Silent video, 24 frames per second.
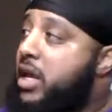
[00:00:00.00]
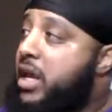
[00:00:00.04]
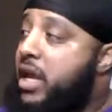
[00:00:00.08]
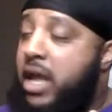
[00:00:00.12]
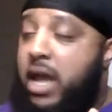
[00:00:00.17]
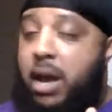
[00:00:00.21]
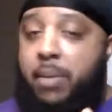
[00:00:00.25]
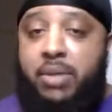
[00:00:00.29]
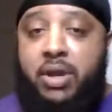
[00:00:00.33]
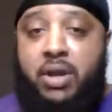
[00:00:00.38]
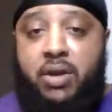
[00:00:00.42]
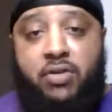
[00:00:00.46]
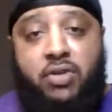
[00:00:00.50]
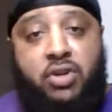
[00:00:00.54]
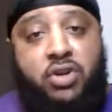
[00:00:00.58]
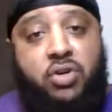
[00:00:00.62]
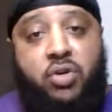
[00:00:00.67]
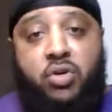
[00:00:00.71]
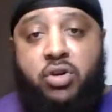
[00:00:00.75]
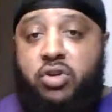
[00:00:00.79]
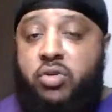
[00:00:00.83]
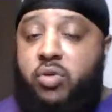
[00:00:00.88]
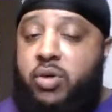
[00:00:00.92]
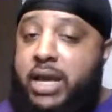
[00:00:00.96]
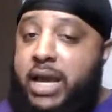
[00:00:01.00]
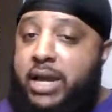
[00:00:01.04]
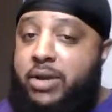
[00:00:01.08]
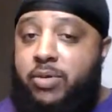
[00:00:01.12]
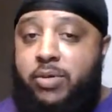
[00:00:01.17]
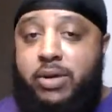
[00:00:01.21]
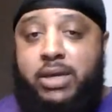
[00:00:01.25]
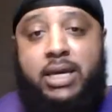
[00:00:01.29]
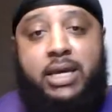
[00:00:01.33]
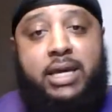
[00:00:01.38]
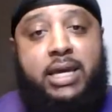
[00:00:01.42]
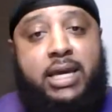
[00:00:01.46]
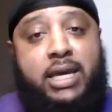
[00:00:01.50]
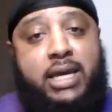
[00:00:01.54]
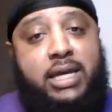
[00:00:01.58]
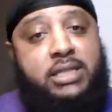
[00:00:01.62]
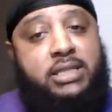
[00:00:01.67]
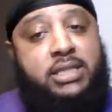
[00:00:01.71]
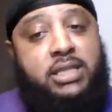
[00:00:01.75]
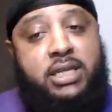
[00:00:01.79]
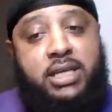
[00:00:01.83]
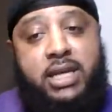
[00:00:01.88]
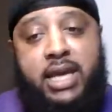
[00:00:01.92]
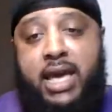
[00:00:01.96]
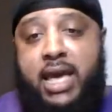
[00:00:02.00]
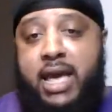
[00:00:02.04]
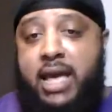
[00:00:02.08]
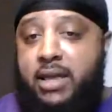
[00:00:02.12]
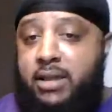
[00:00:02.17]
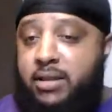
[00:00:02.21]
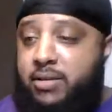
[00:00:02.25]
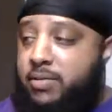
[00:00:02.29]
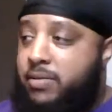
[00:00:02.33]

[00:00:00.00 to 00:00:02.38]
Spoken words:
I mean, you don't got no kids. You got